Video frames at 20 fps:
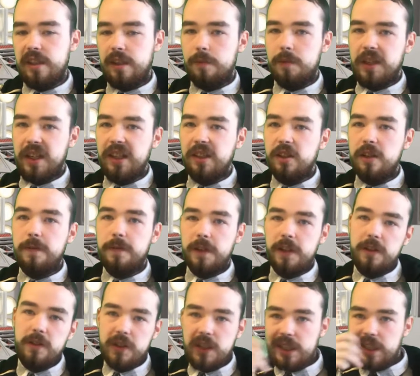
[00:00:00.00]
It was actually
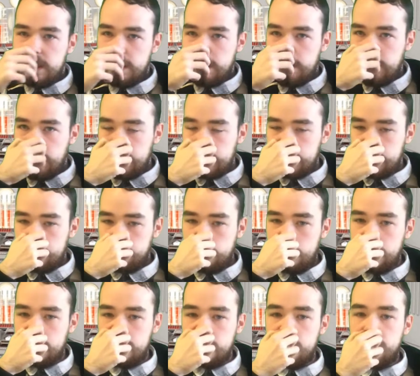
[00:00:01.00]
funnier than I
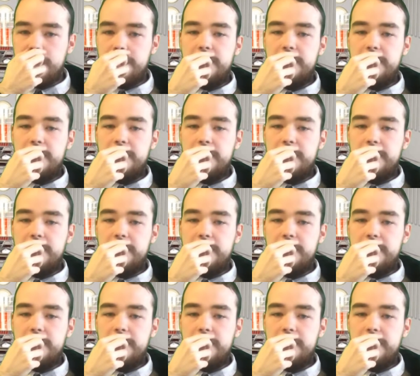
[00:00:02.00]
expected.